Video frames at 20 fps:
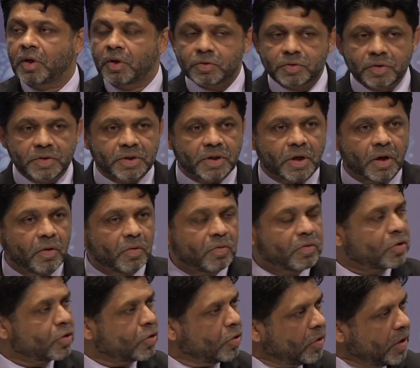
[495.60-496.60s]
So there's a
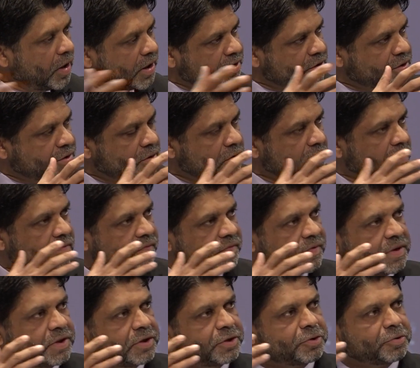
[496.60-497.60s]
whole collection
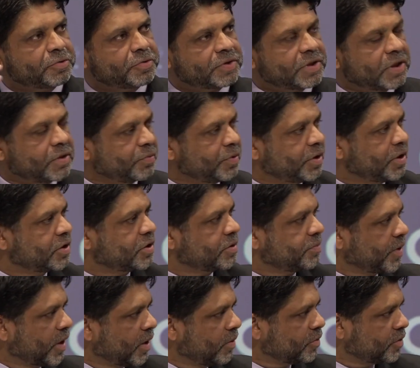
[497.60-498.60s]
of issues that we need to
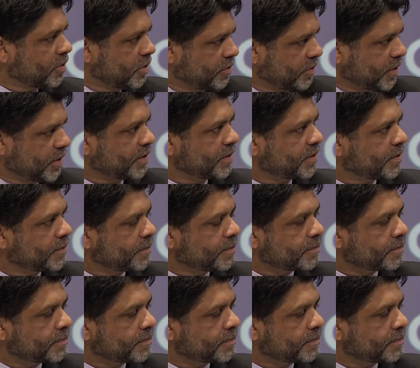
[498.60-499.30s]
be able to address.